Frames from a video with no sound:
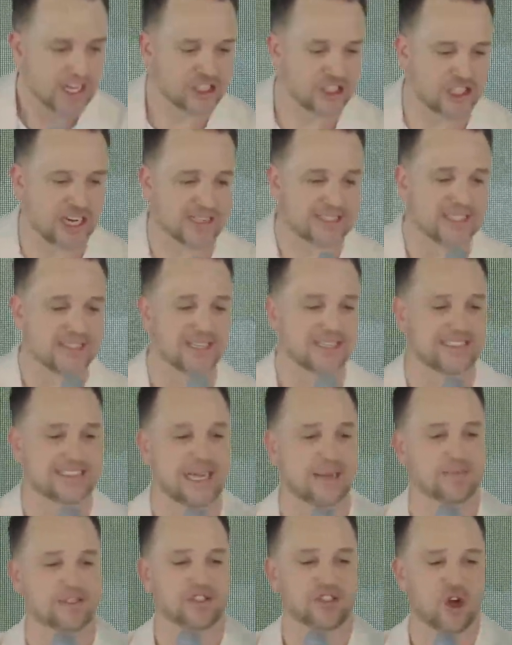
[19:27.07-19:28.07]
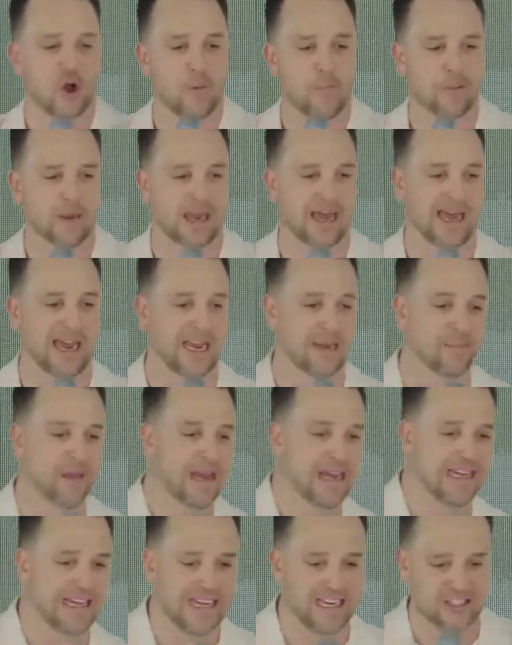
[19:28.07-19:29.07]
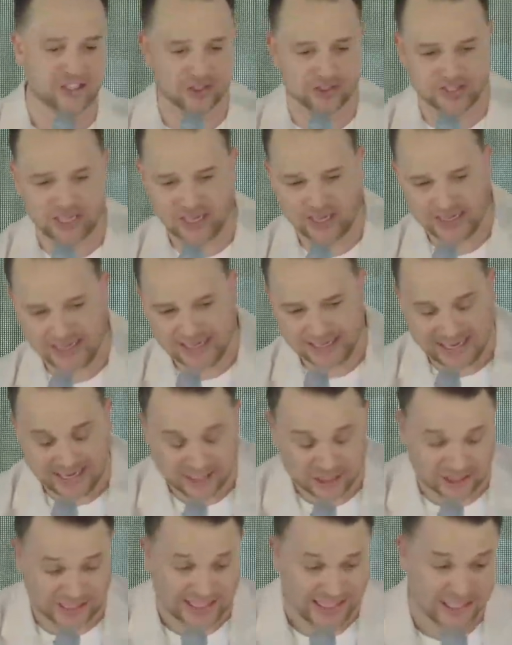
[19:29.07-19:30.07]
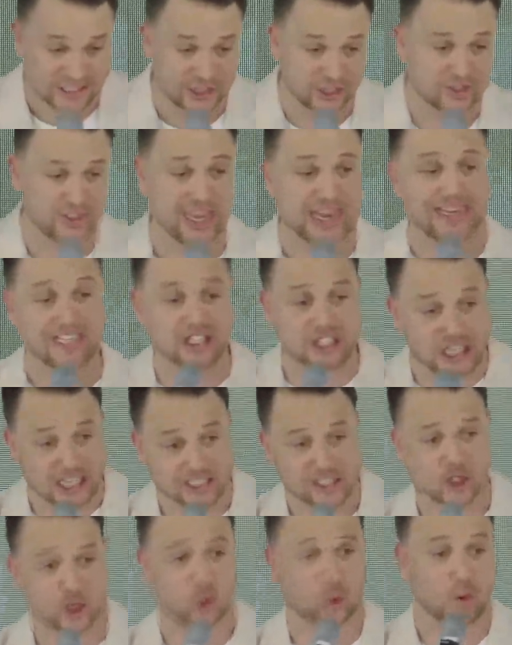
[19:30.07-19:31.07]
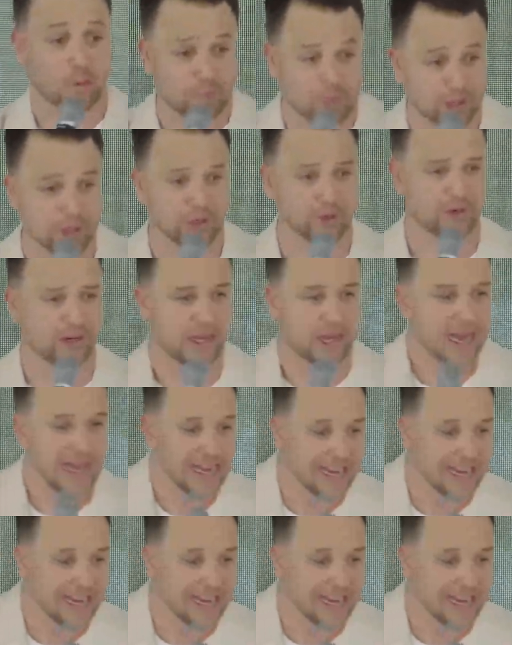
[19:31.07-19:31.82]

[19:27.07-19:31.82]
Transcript: Jesus accepts no blame. He, issues a, he actually issues a gentle rebuke.